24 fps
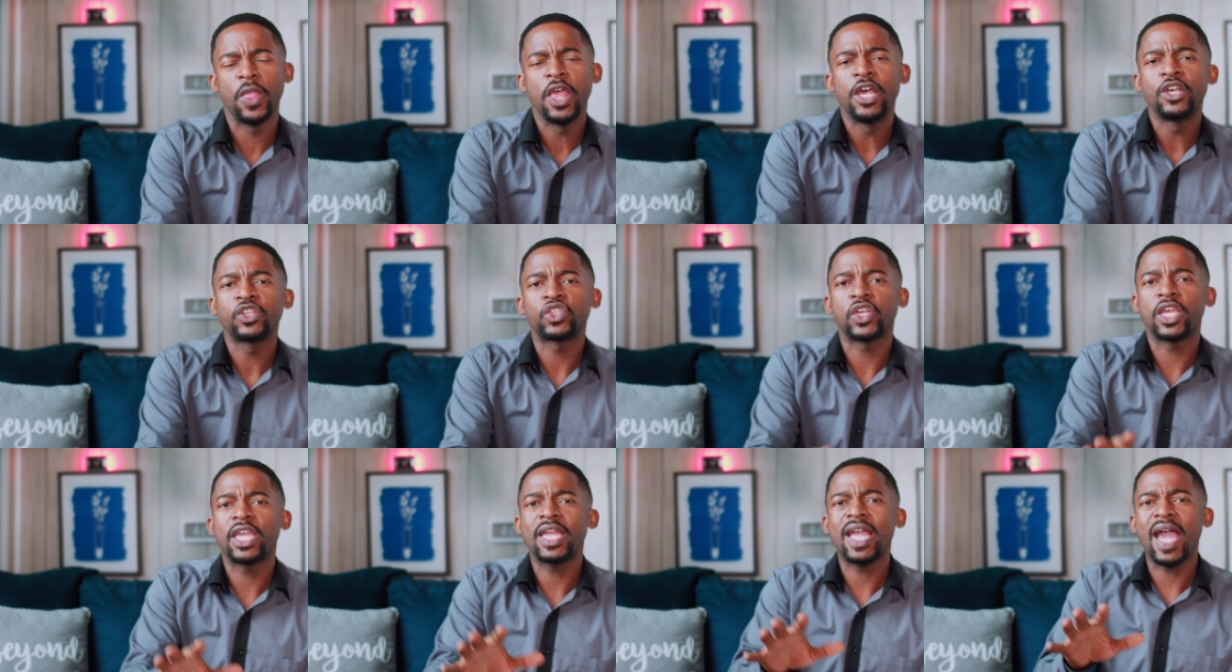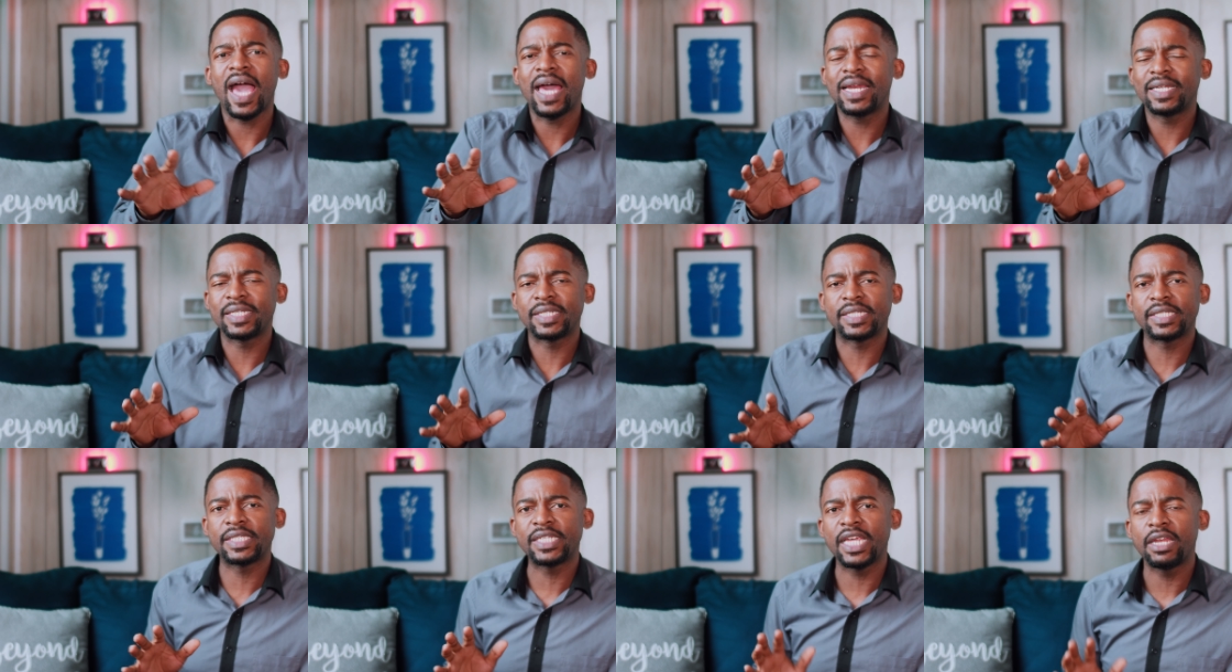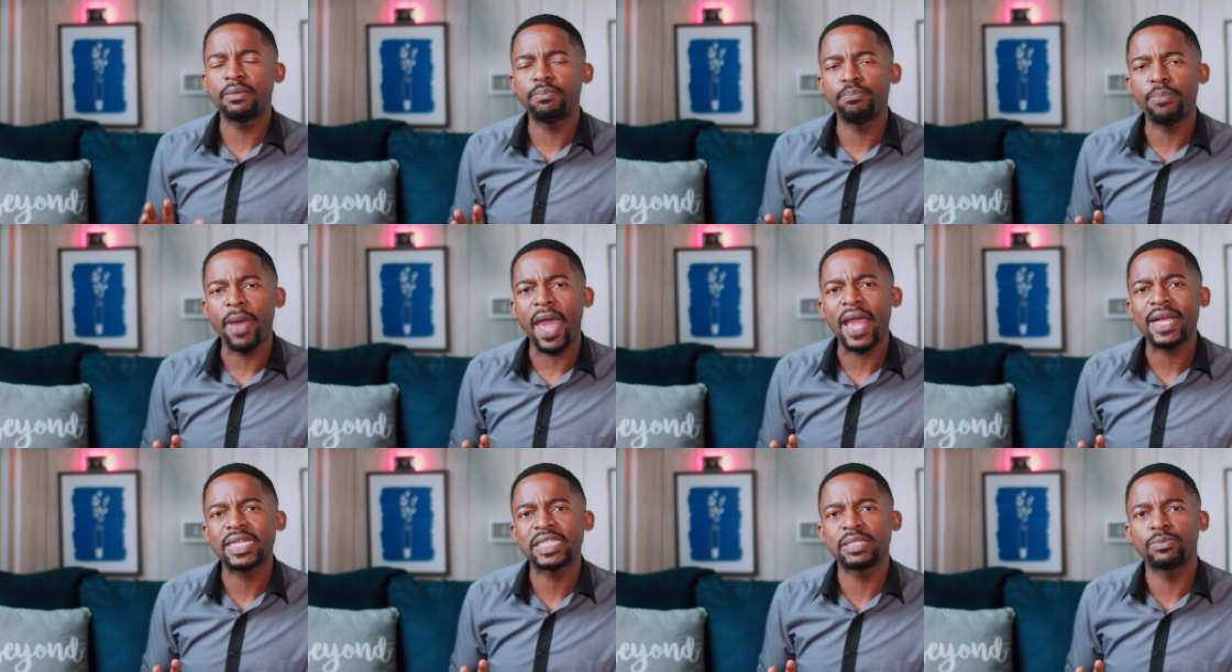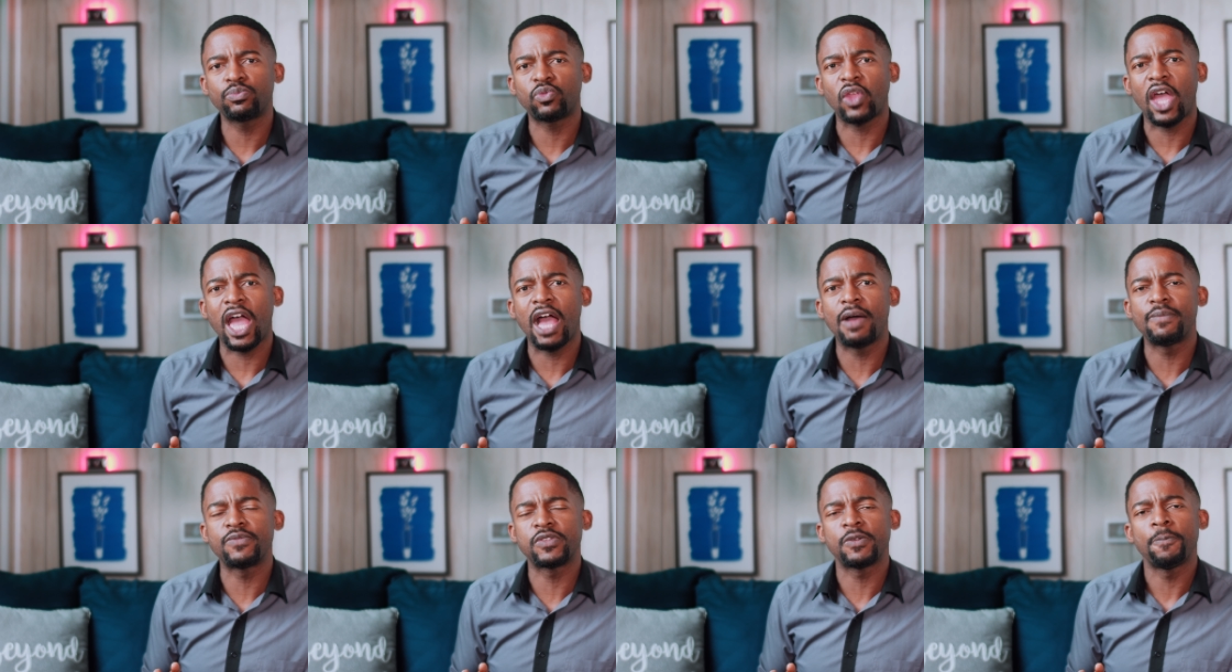So he got to sit back
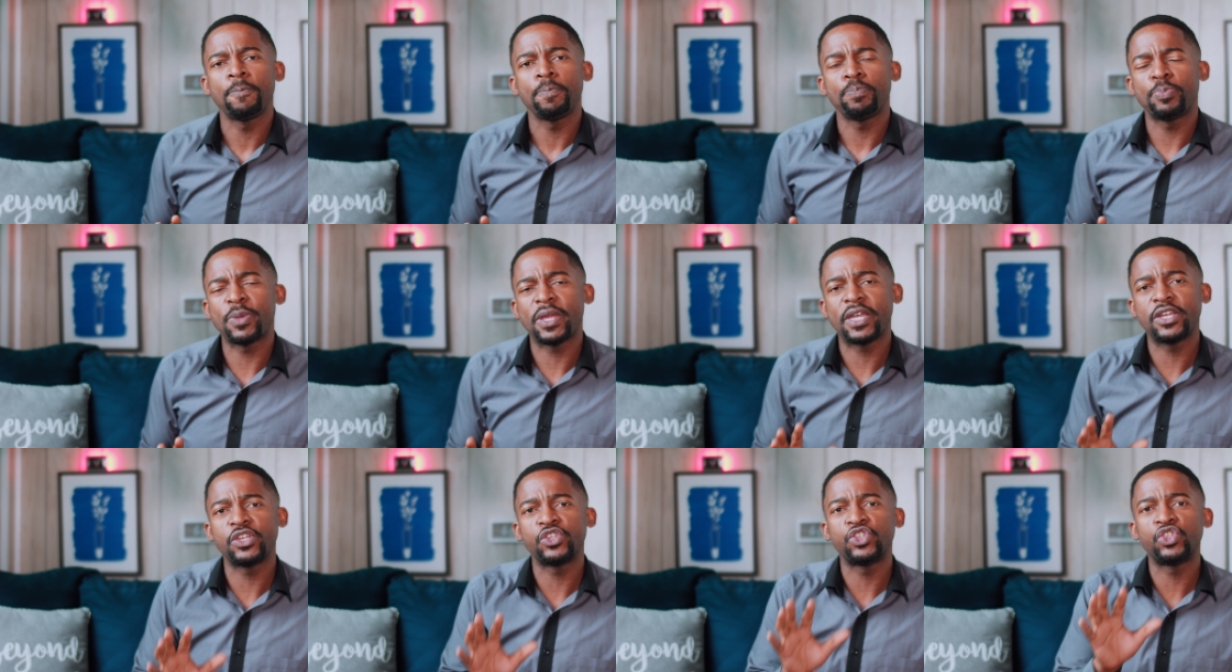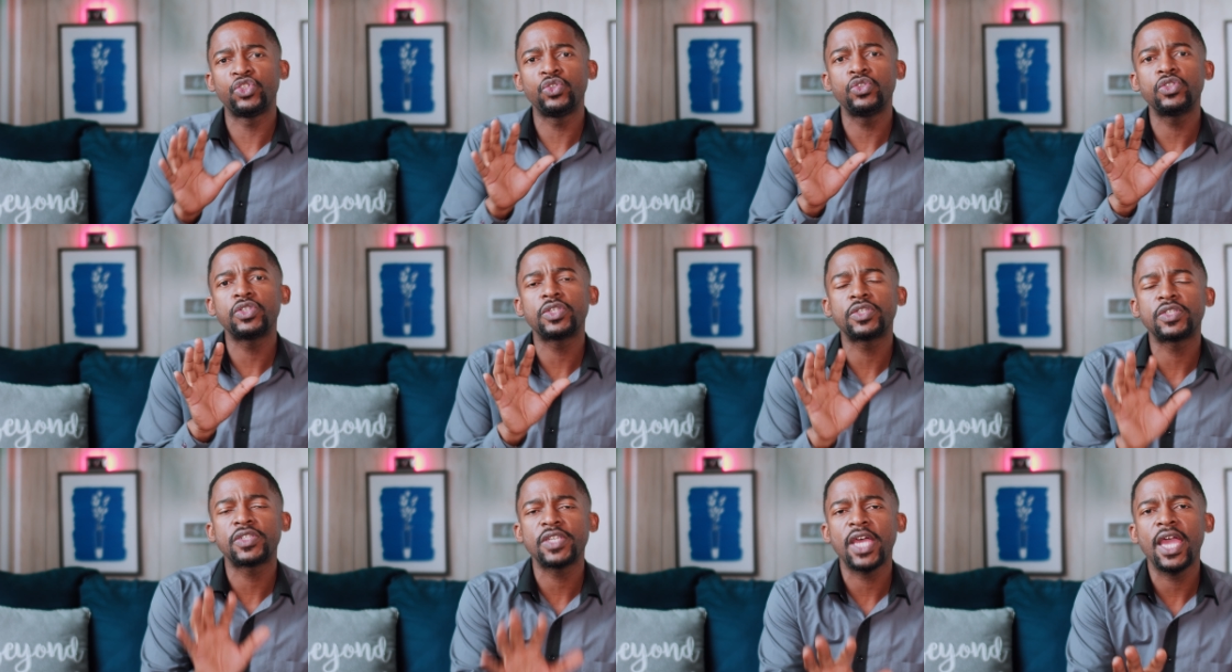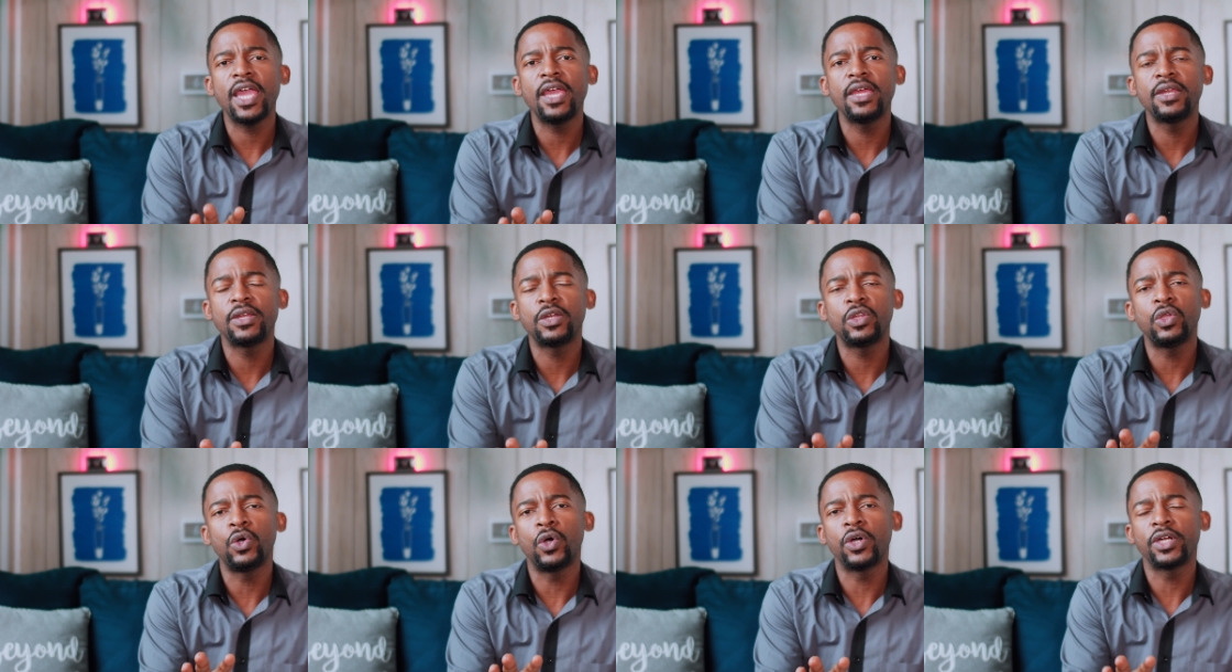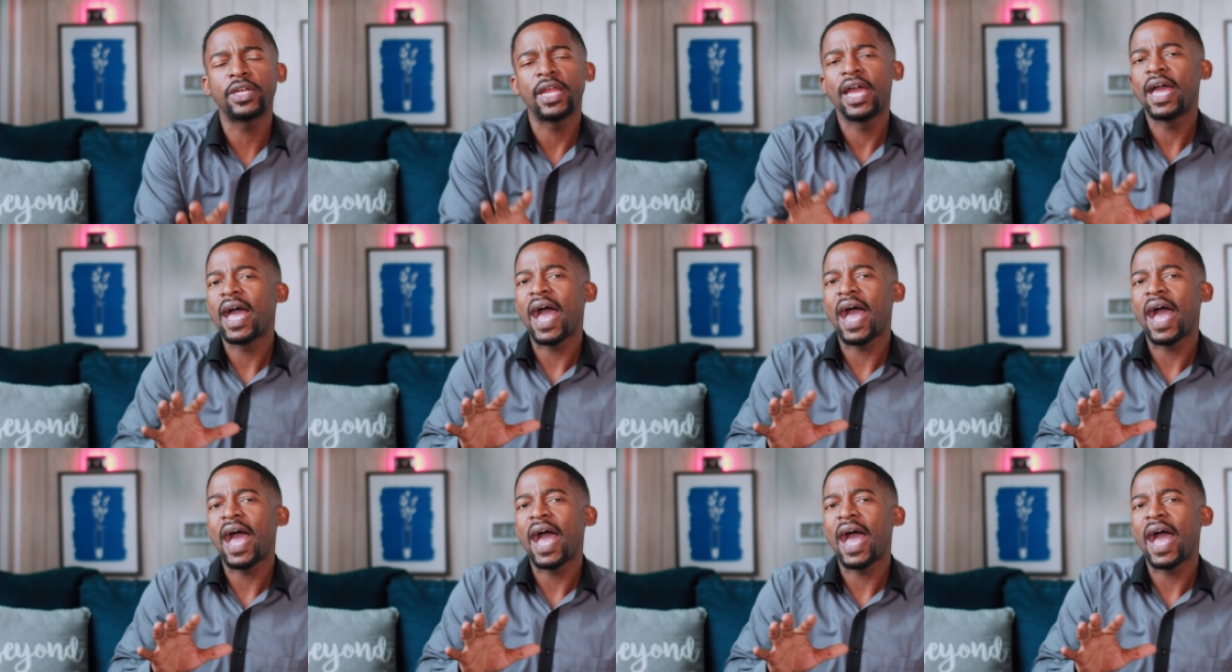sometimes because you're saying, Lord,